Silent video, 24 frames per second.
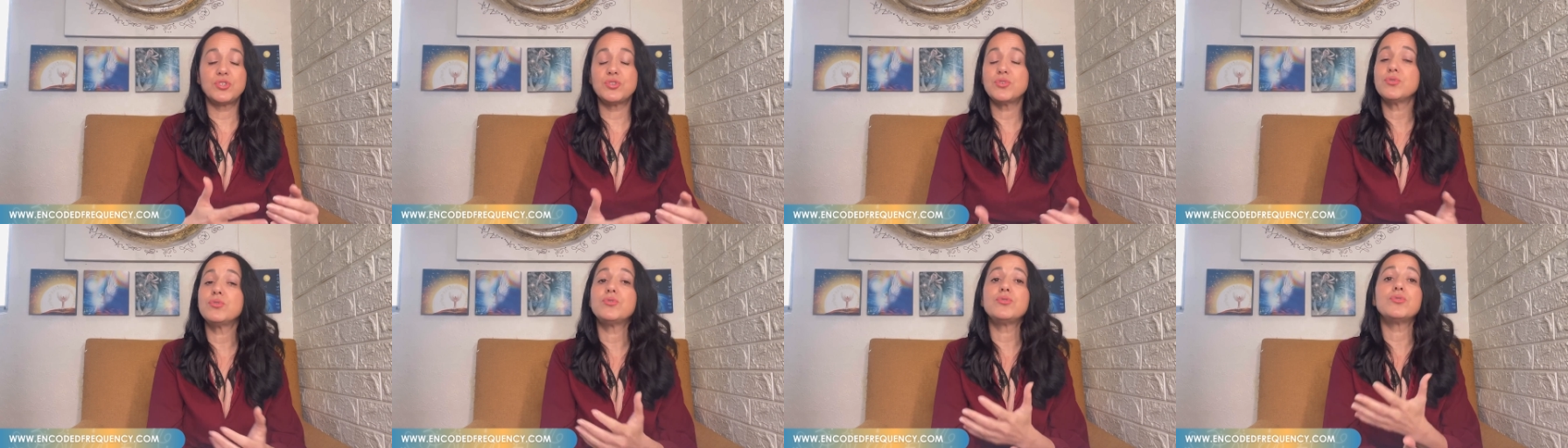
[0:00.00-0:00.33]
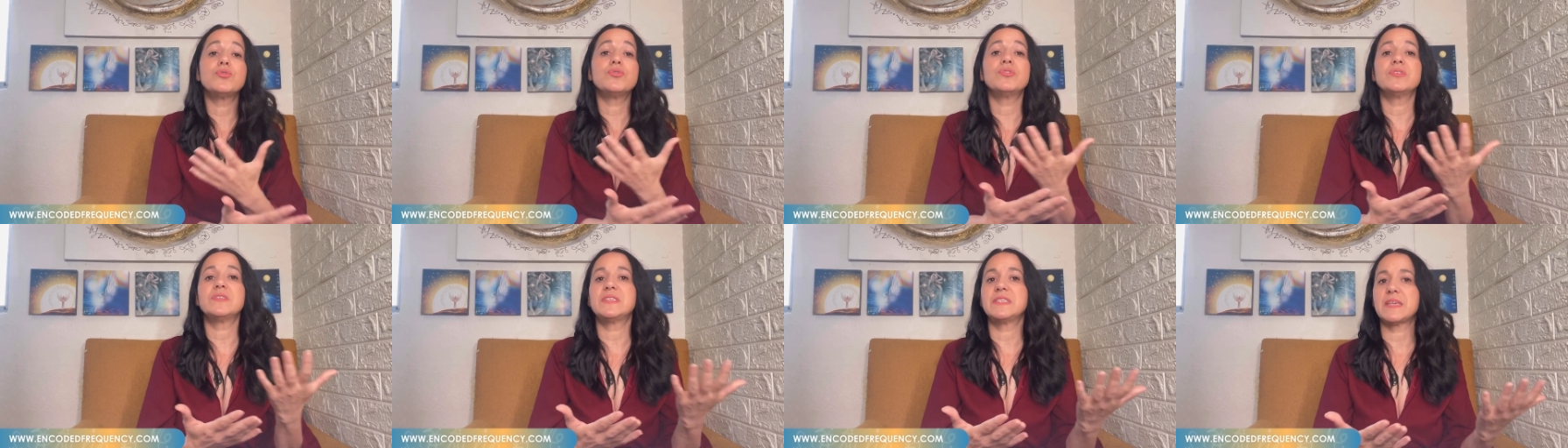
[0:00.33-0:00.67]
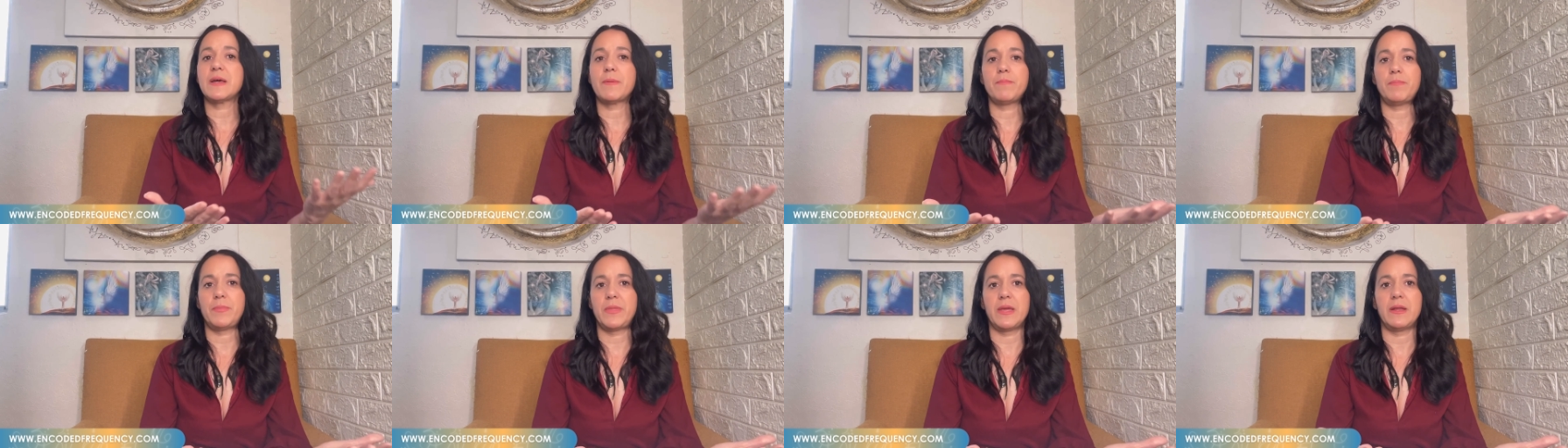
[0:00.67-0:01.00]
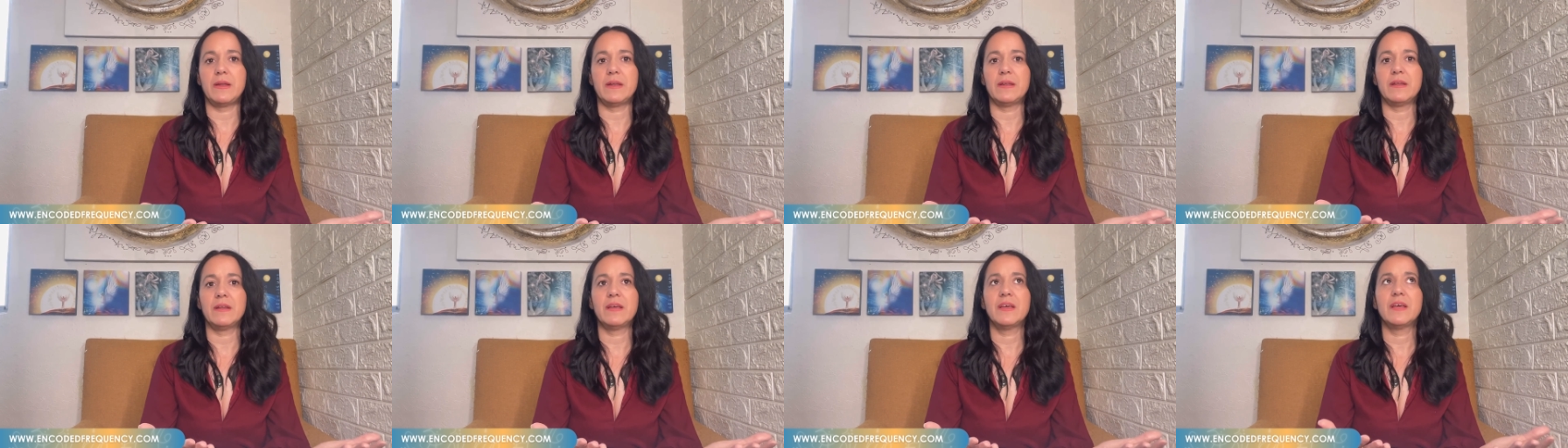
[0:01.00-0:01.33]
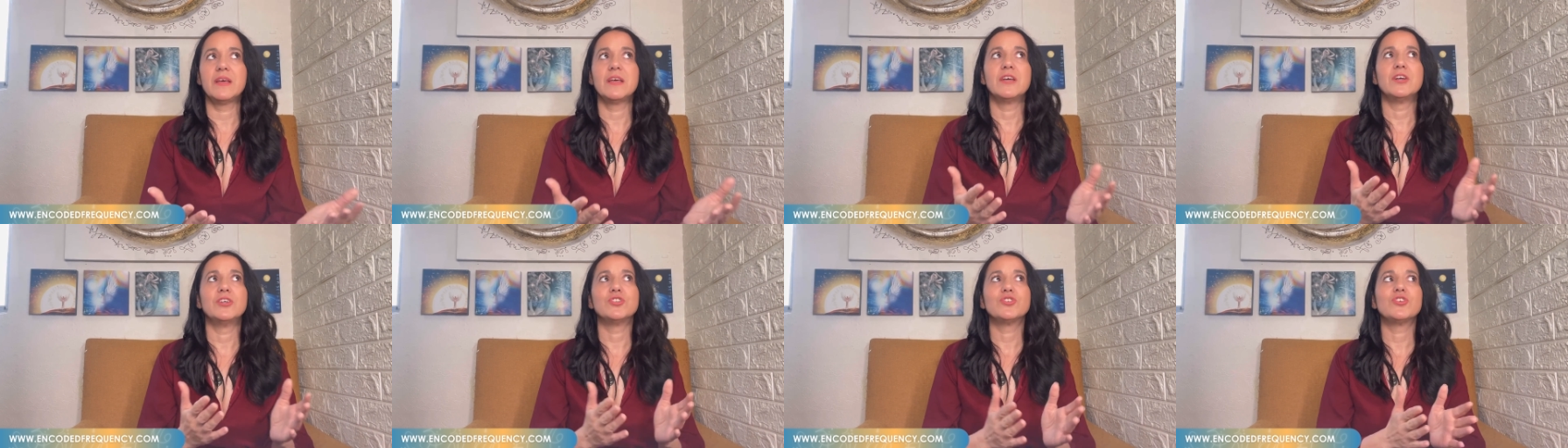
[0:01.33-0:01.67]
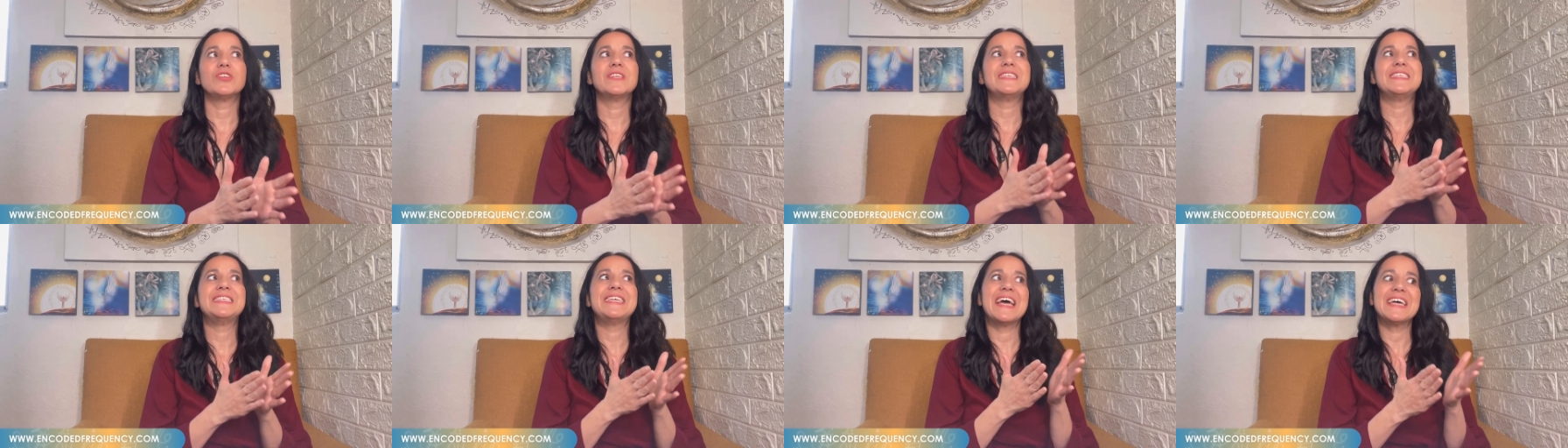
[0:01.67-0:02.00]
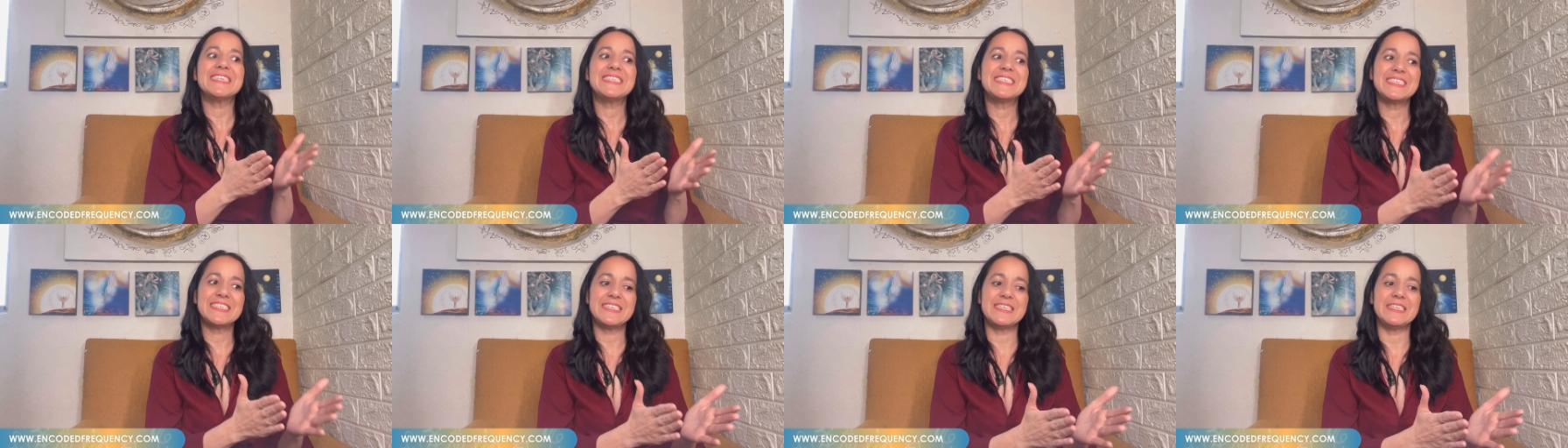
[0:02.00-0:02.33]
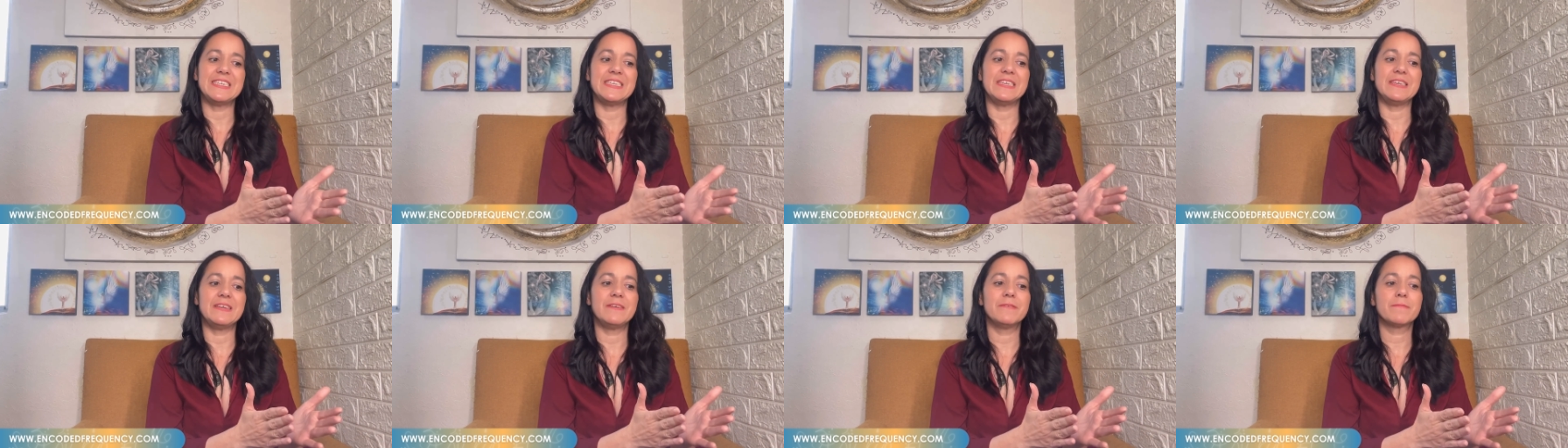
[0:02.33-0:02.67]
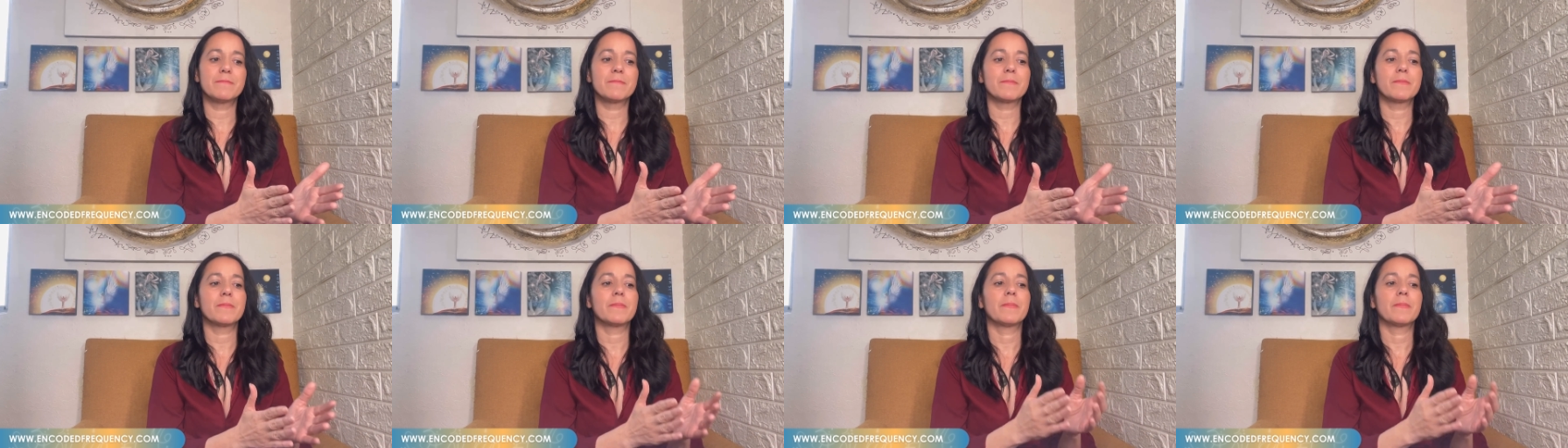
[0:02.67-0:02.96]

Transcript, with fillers: to learn something. So destiny